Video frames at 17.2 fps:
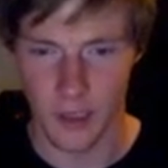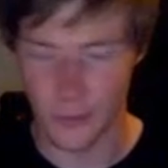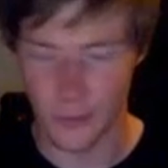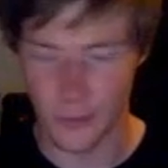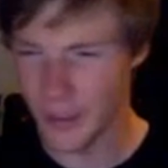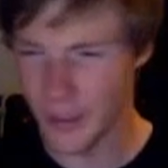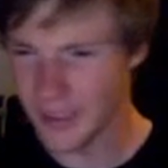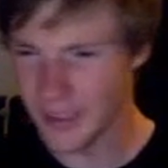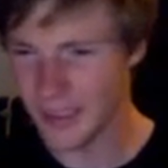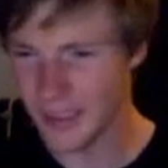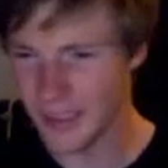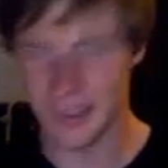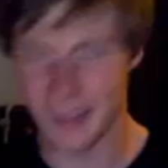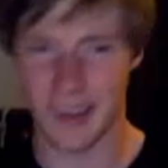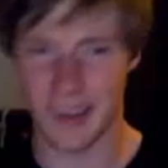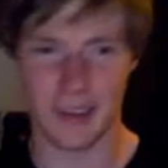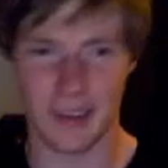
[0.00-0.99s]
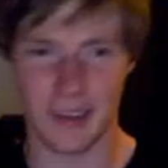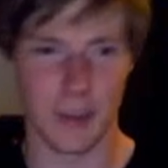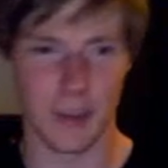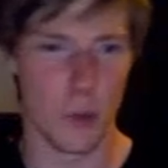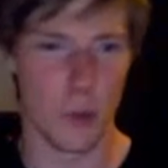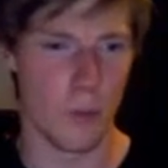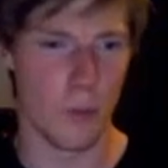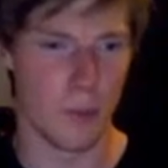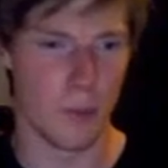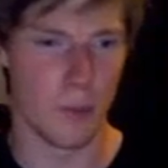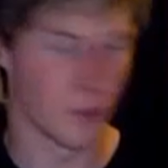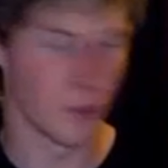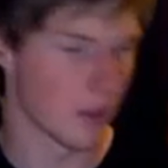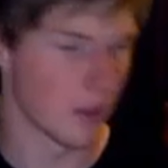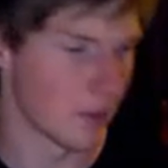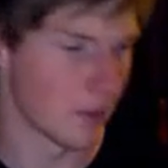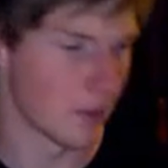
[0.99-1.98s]
I swear this has had like more
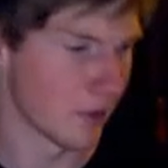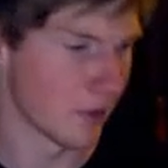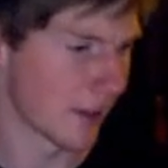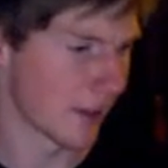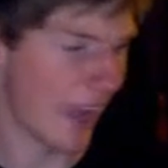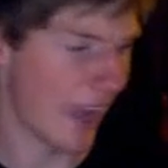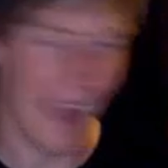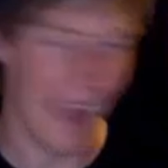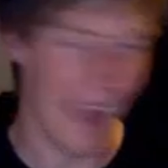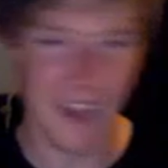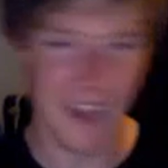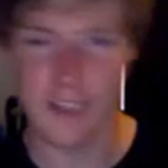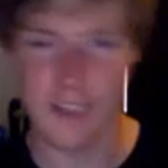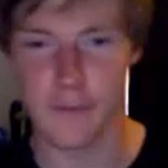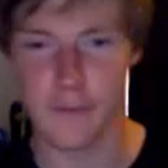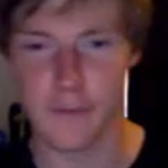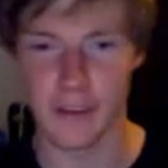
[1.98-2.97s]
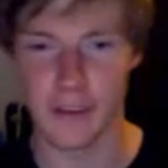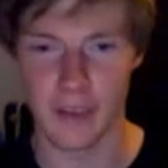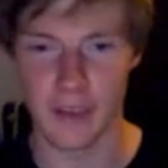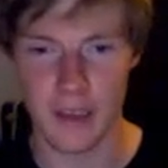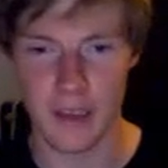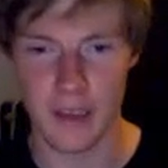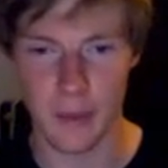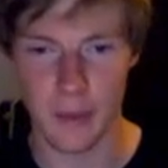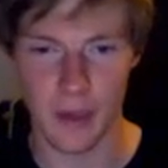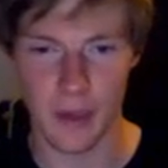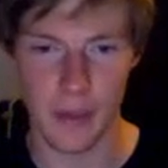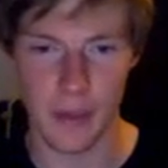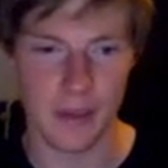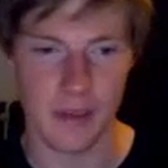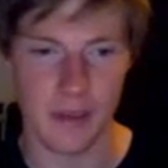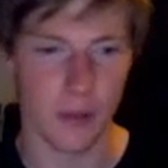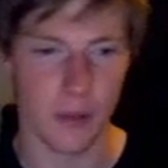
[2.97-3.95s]
build up than like anything that
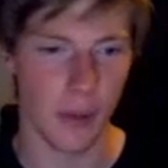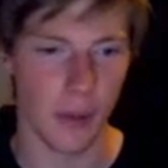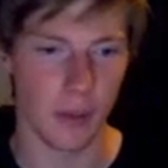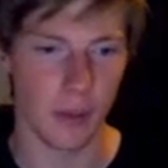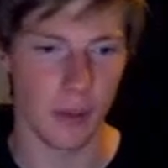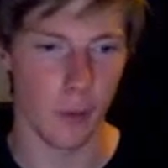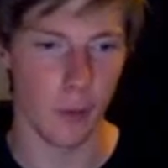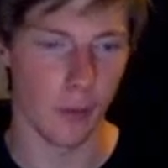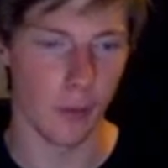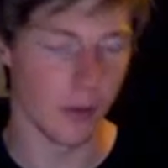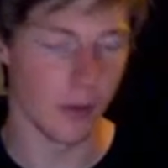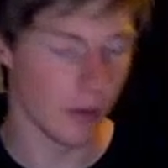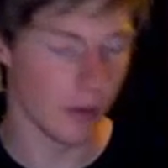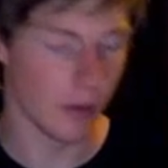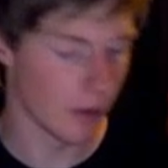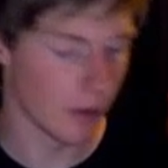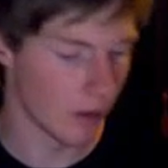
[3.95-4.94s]
WWE is doing at the moment.